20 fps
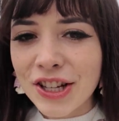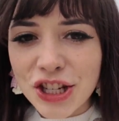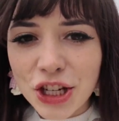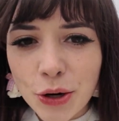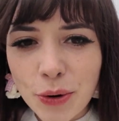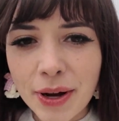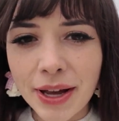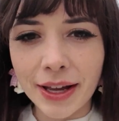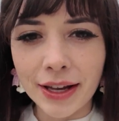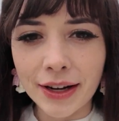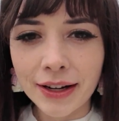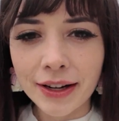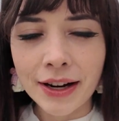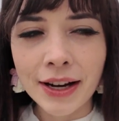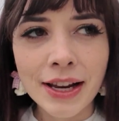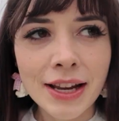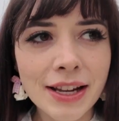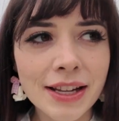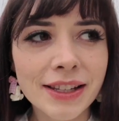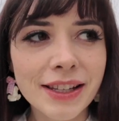do it,
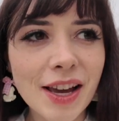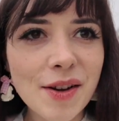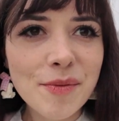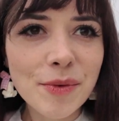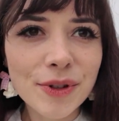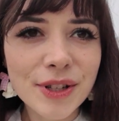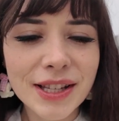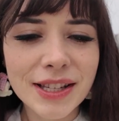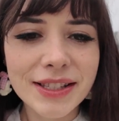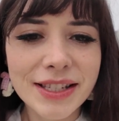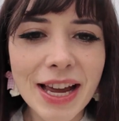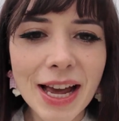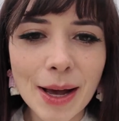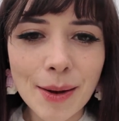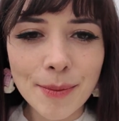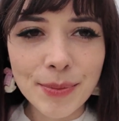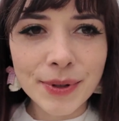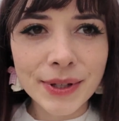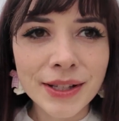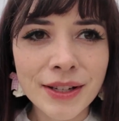get more
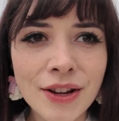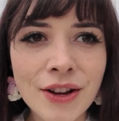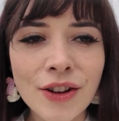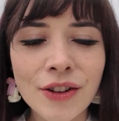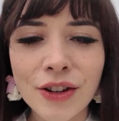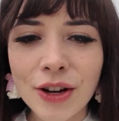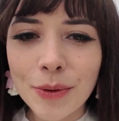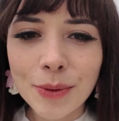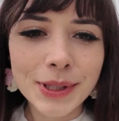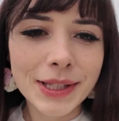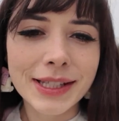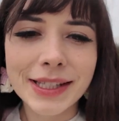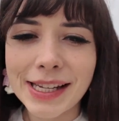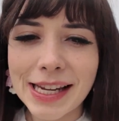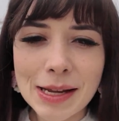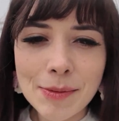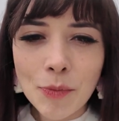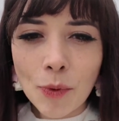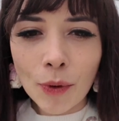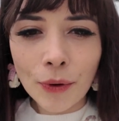steps, go and
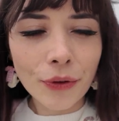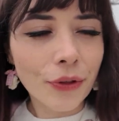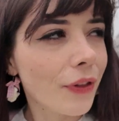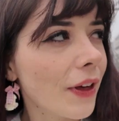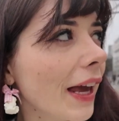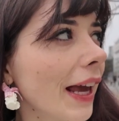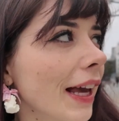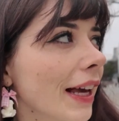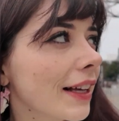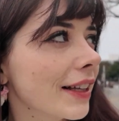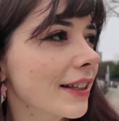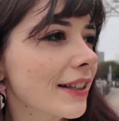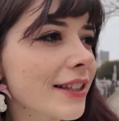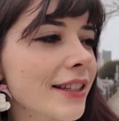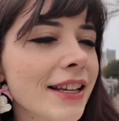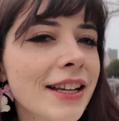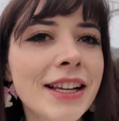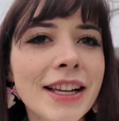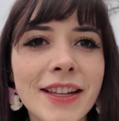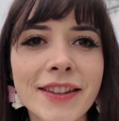see more
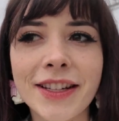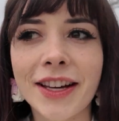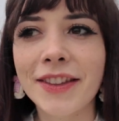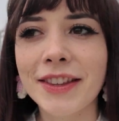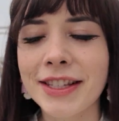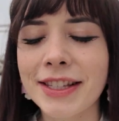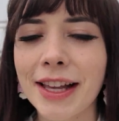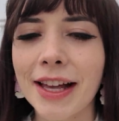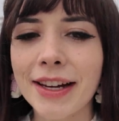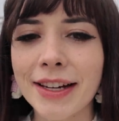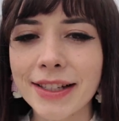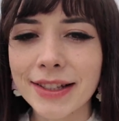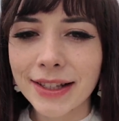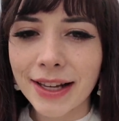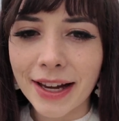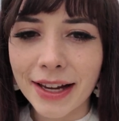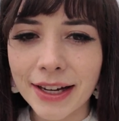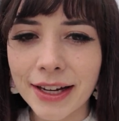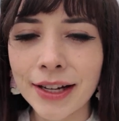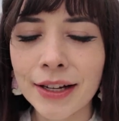things. The other side is
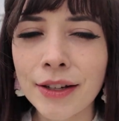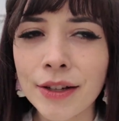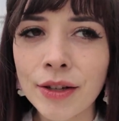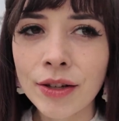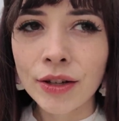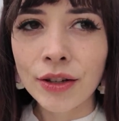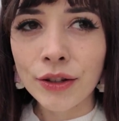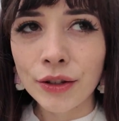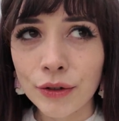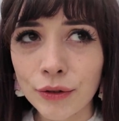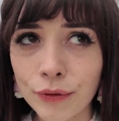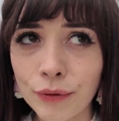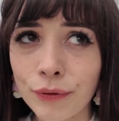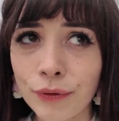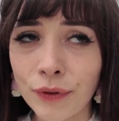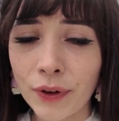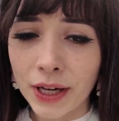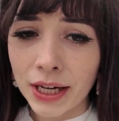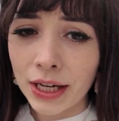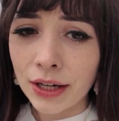like, your
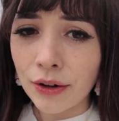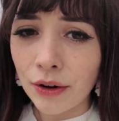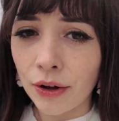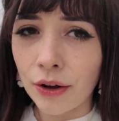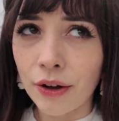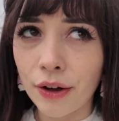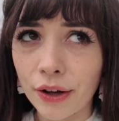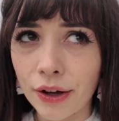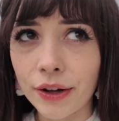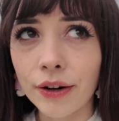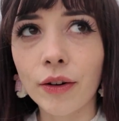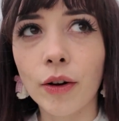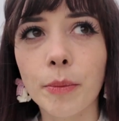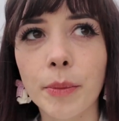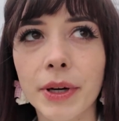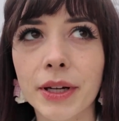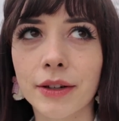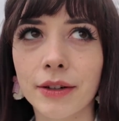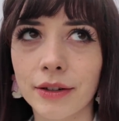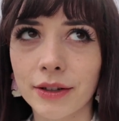feet hurt. Oh
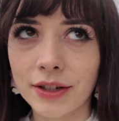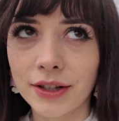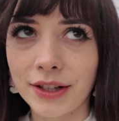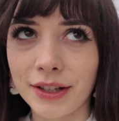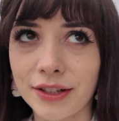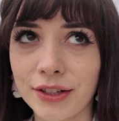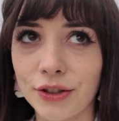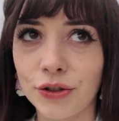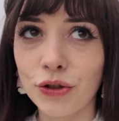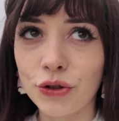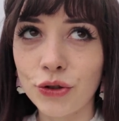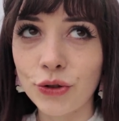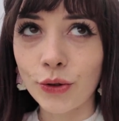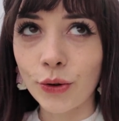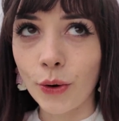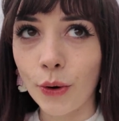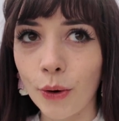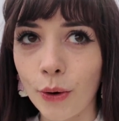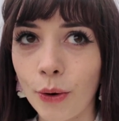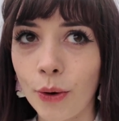my gosh, this is
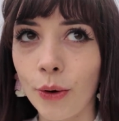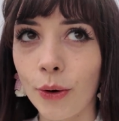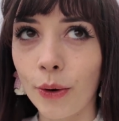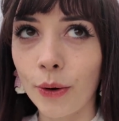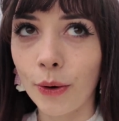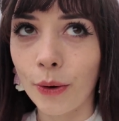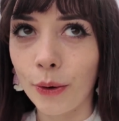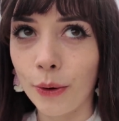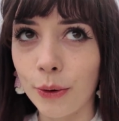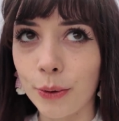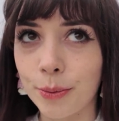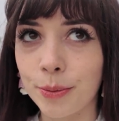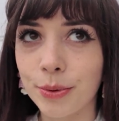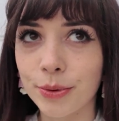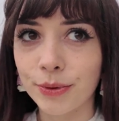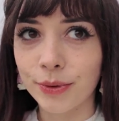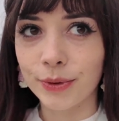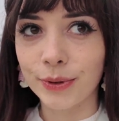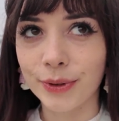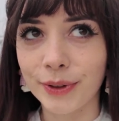so
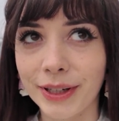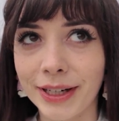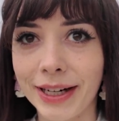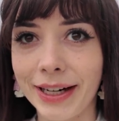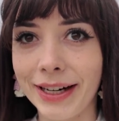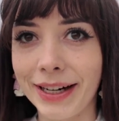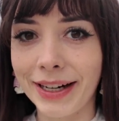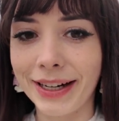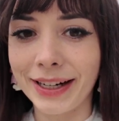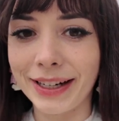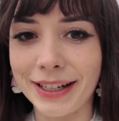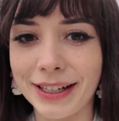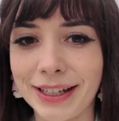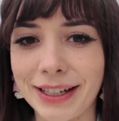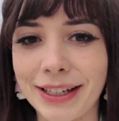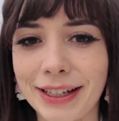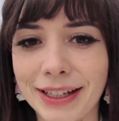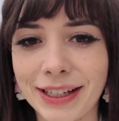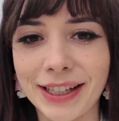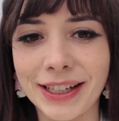
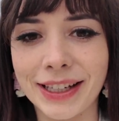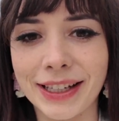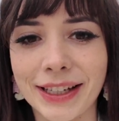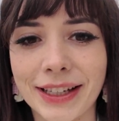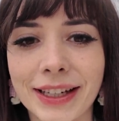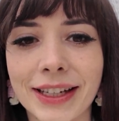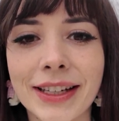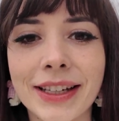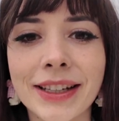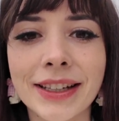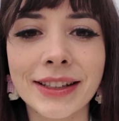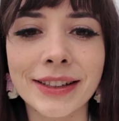pretty.